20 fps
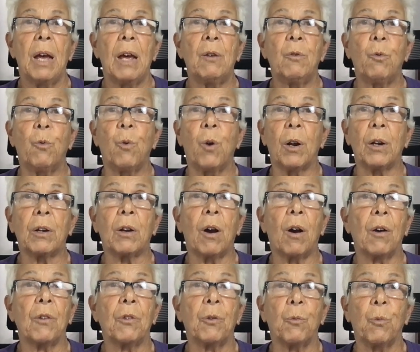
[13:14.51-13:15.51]
And what
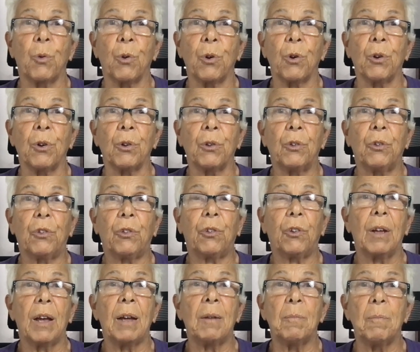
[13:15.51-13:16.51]
are the words
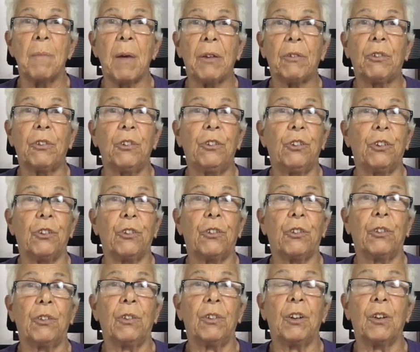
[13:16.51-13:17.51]
and
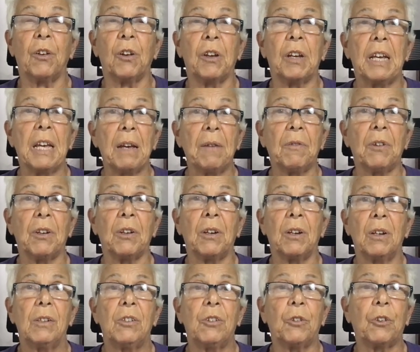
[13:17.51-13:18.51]
messages that are given
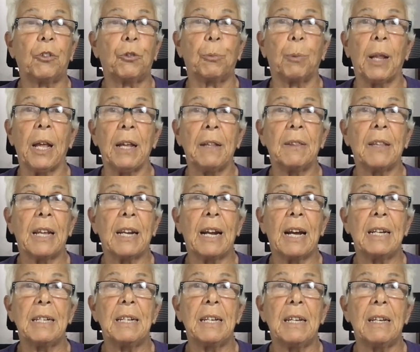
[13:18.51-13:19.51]
to explain that
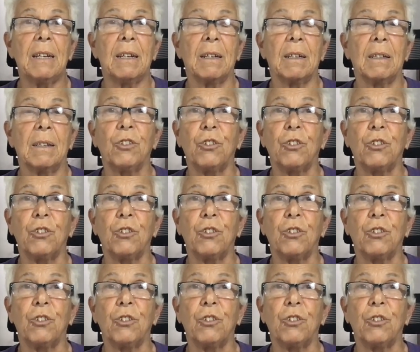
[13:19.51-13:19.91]
idea?